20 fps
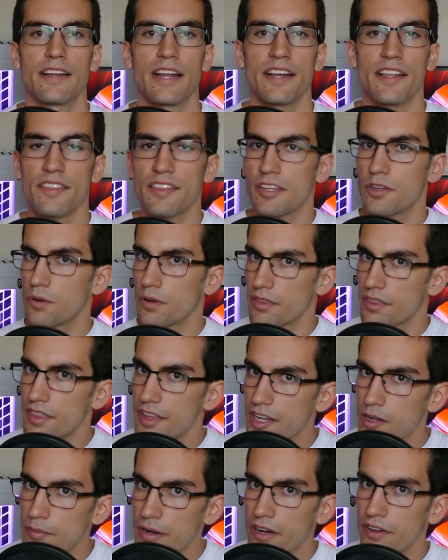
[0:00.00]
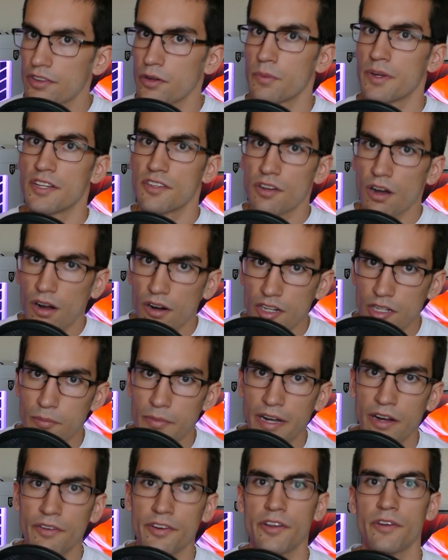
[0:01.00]
and anything you can think about that we talked
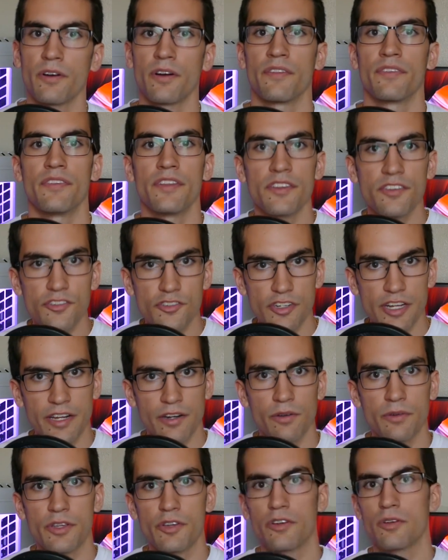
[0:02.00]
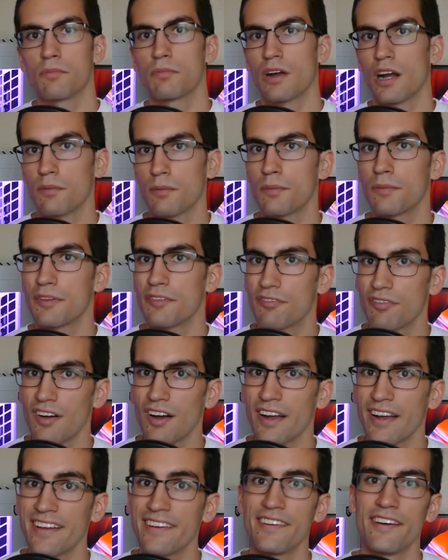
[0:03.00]
about here on this channel you can probably
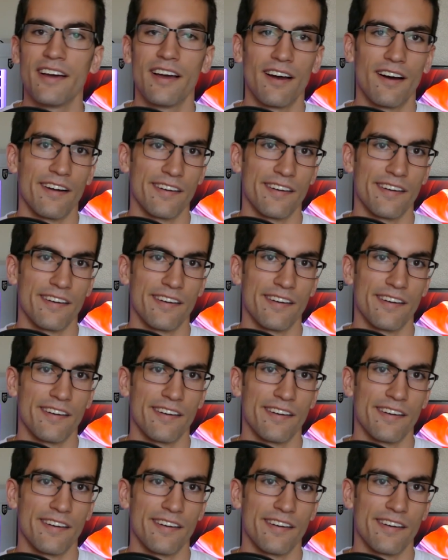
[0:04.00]
find